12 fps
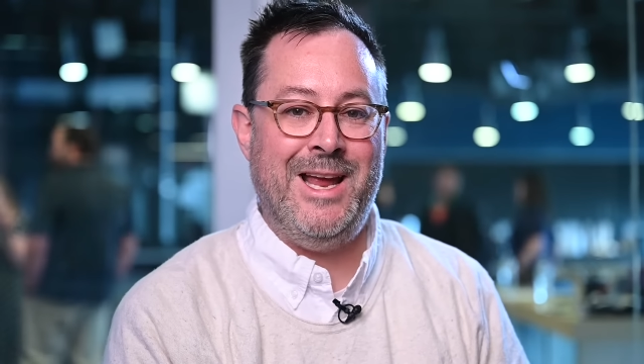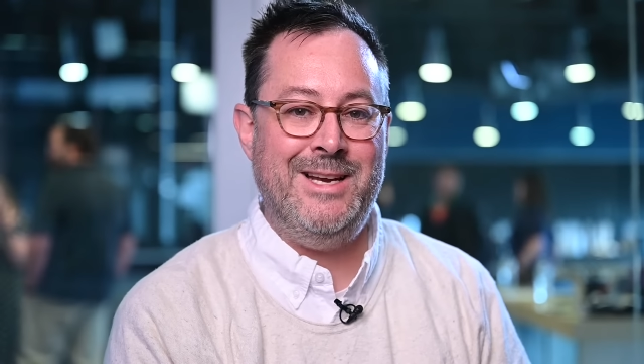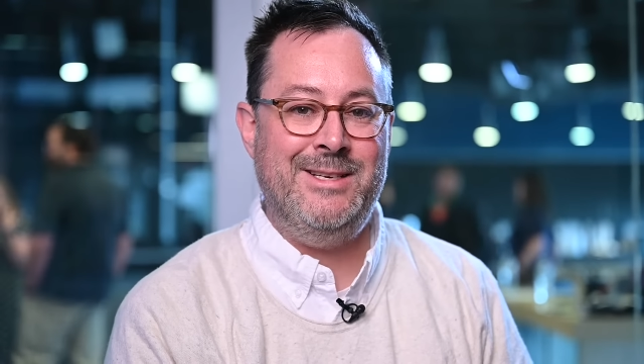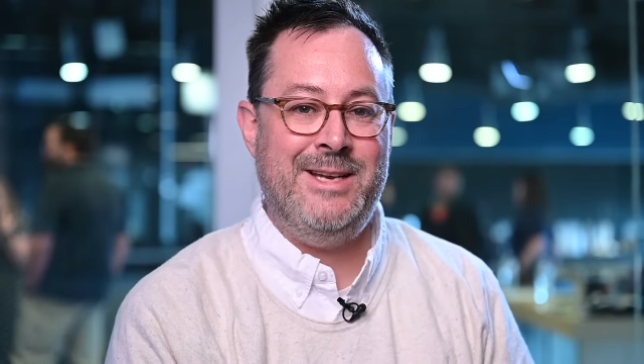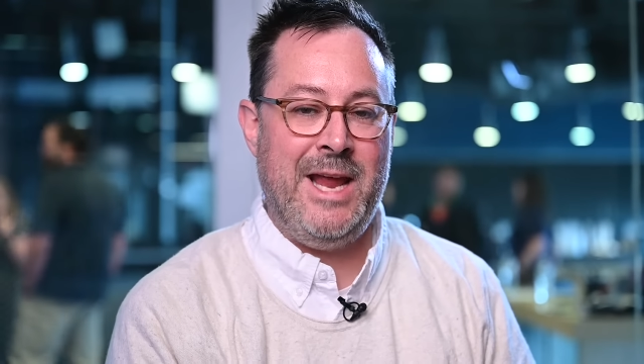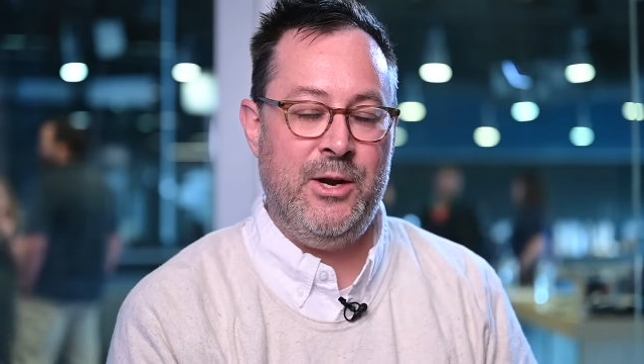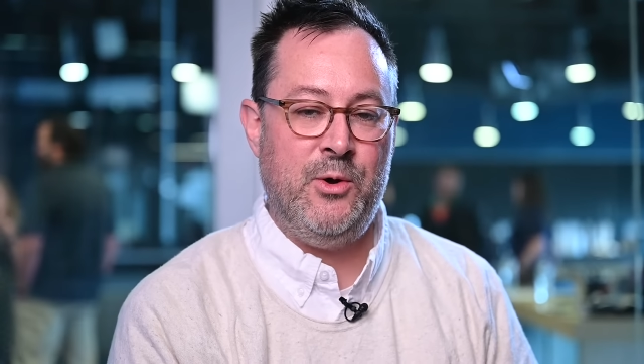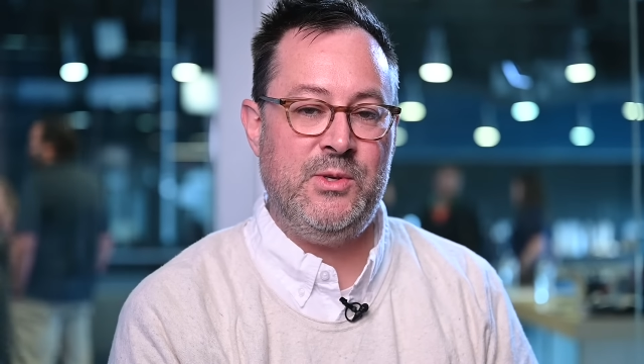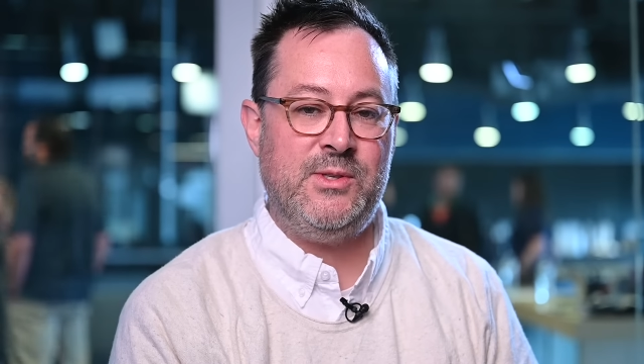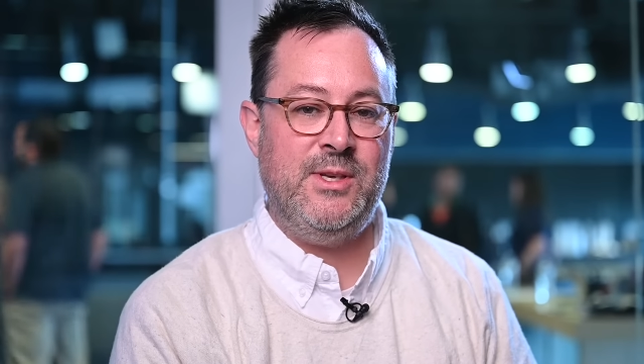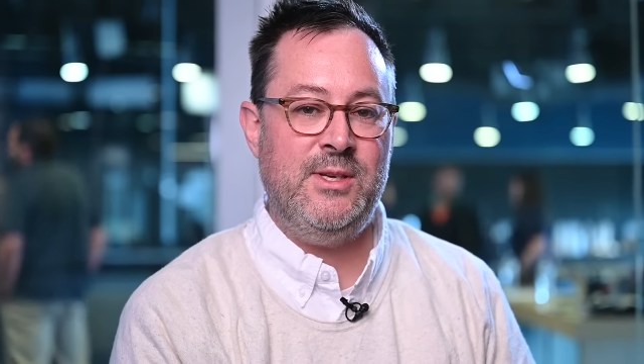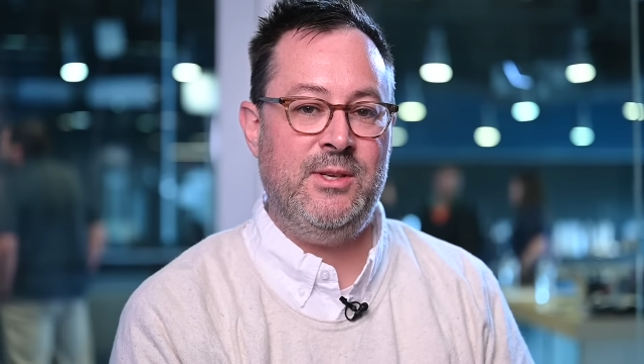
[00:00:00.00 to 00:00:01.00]
at Dan-O's
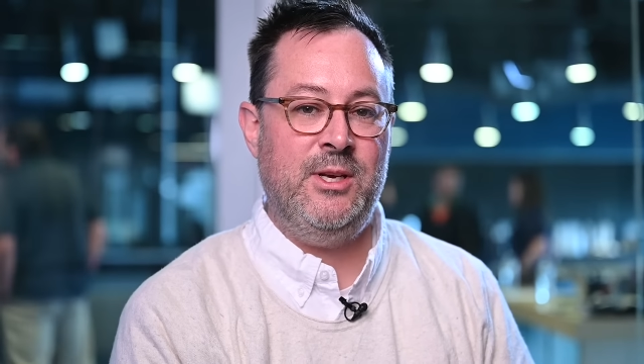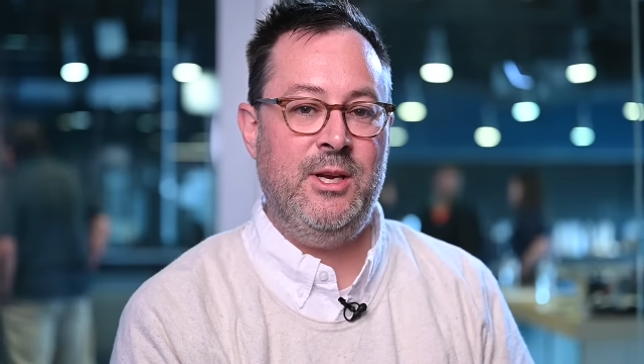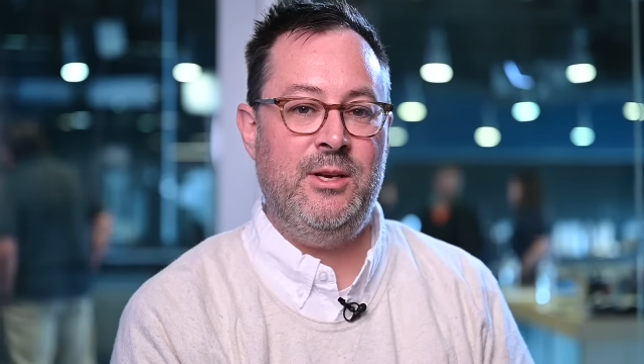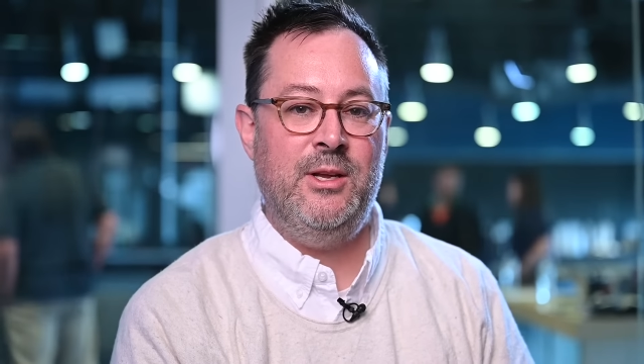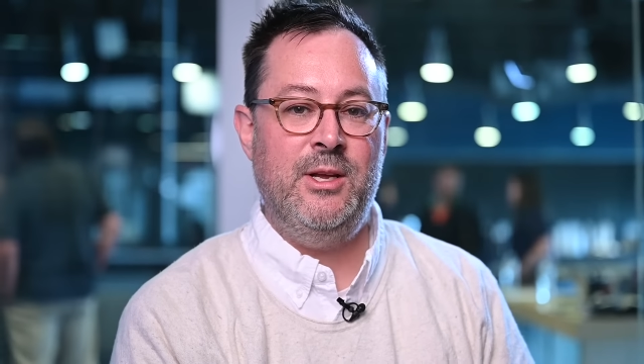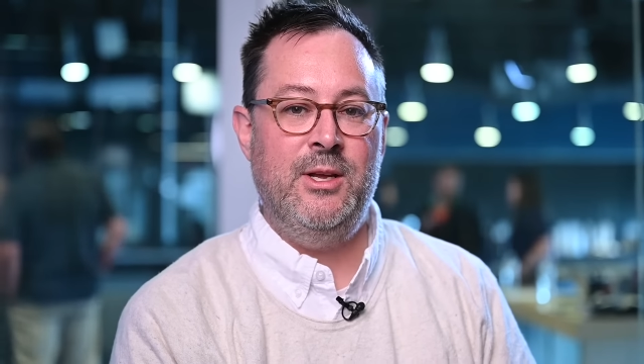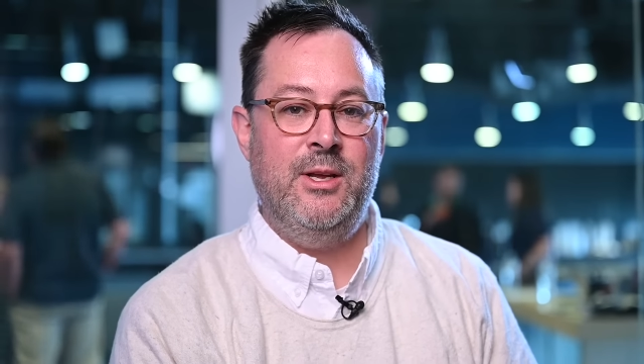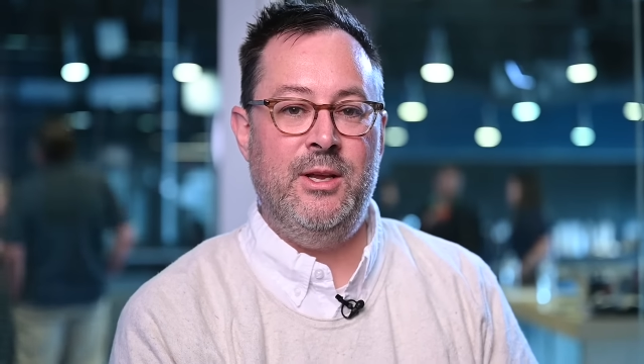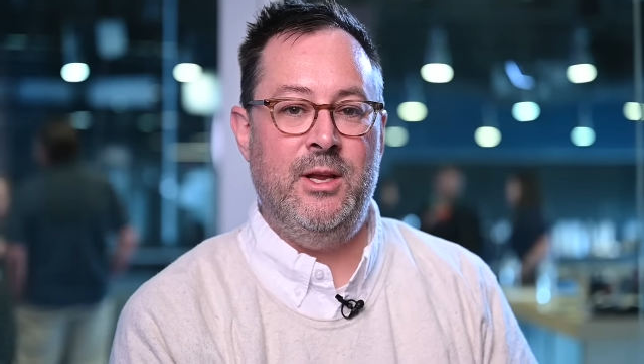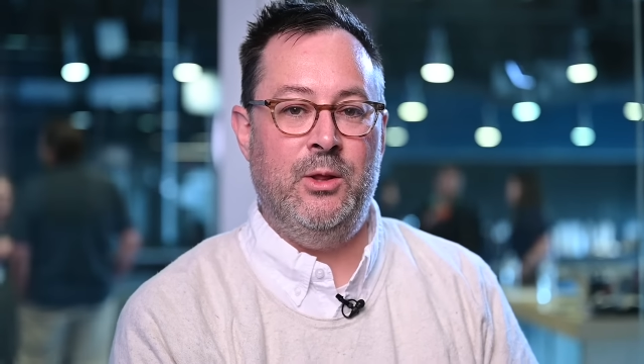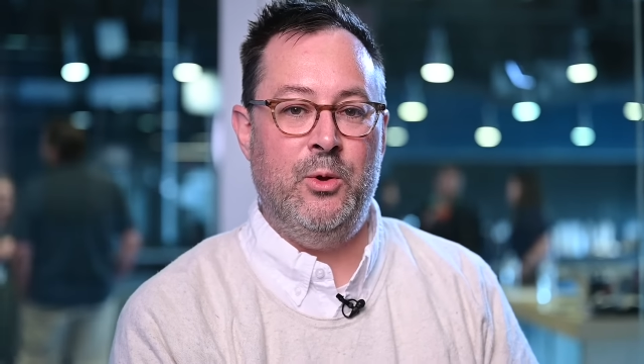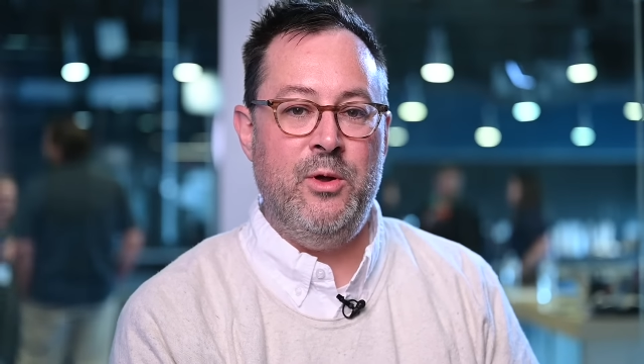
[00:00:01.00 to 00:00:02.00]
Seasoning
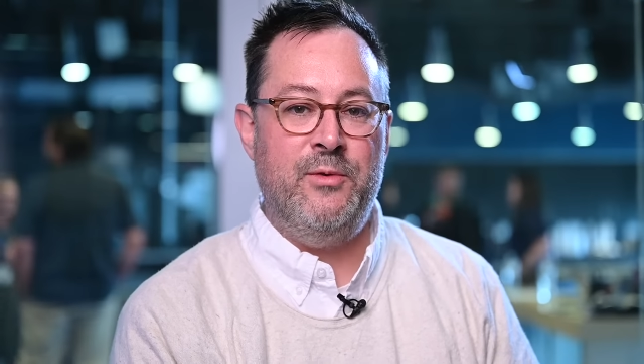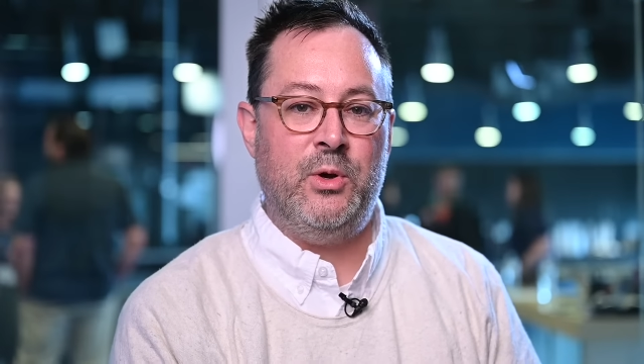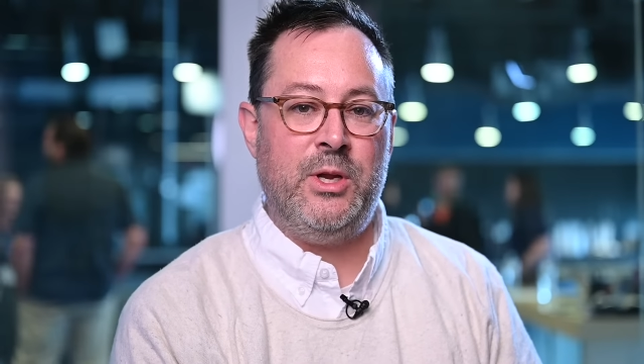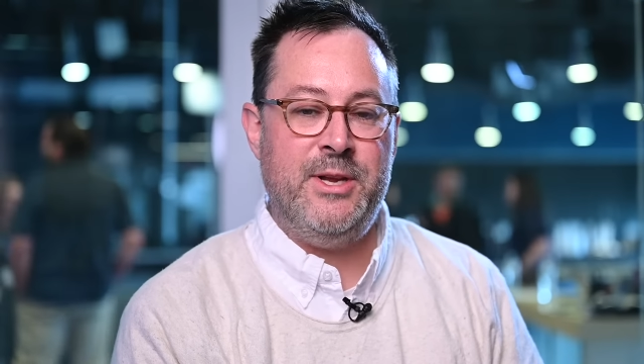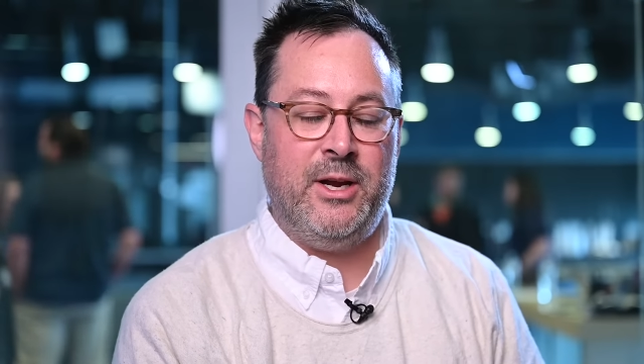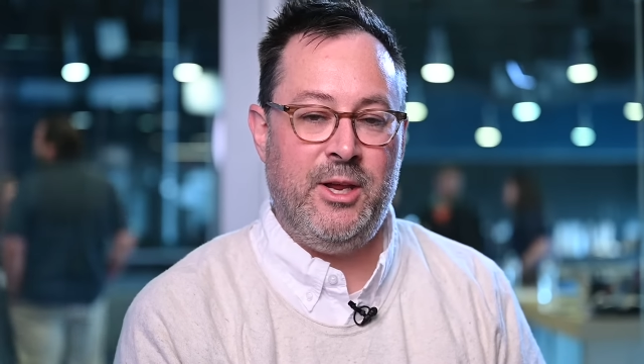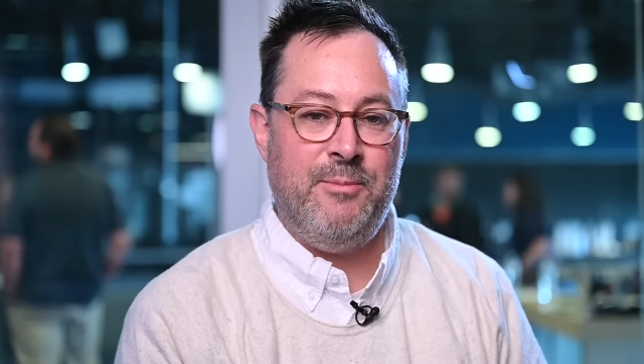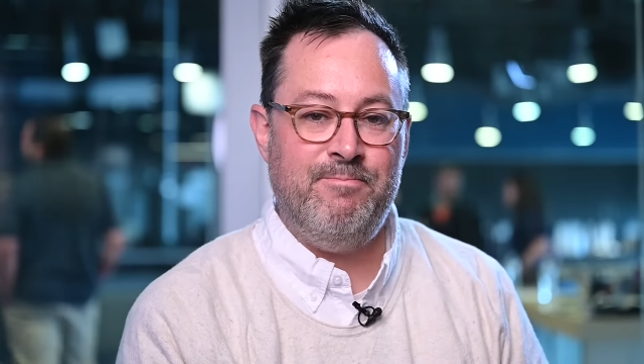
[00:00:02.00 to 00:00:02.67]
in Louisville, Kentucky.